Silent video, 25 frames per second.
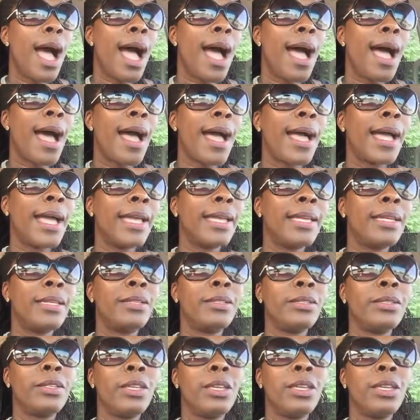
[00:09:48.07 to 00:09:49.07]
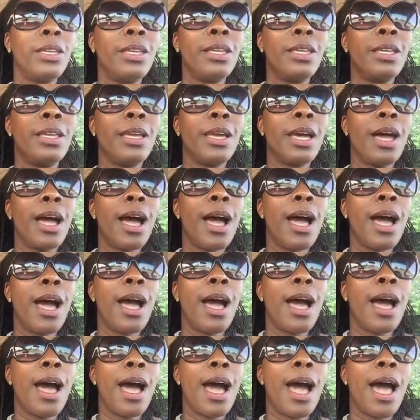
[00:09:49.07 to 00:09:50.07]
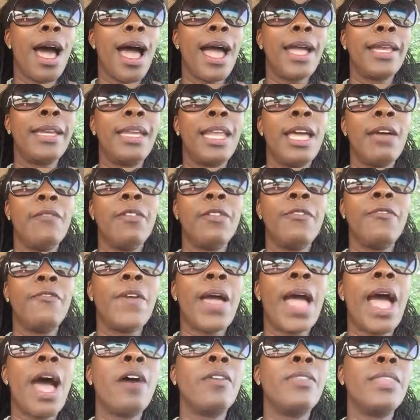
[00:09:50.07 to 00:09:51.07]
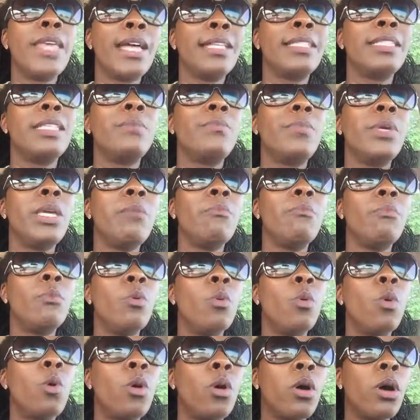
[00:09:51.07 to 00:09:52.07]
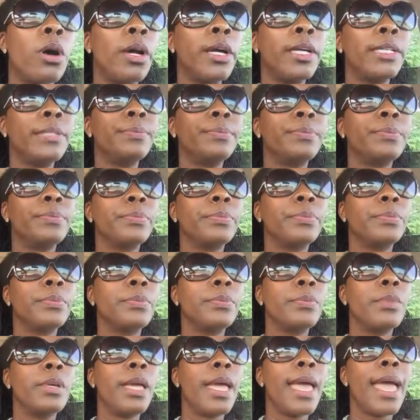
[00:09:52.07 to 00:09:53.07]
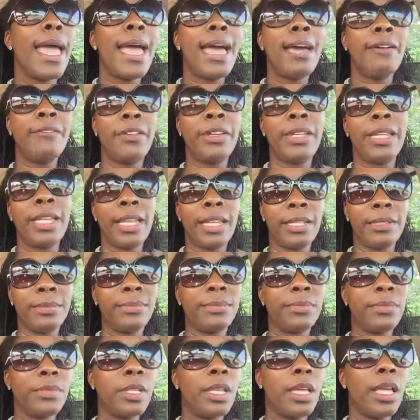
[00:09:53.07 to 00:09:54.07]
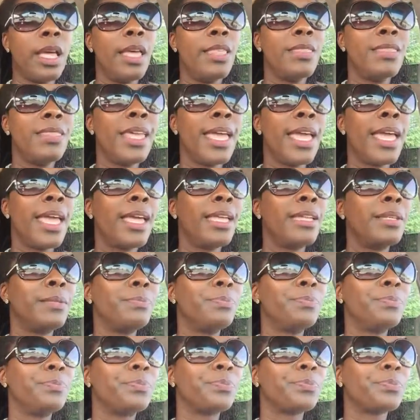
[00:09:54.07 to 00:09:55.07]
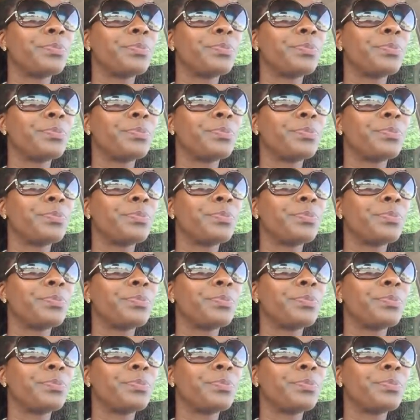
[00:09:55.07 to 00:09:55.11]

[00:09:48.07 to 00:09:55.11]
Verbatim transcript: I I never found that to be more evident than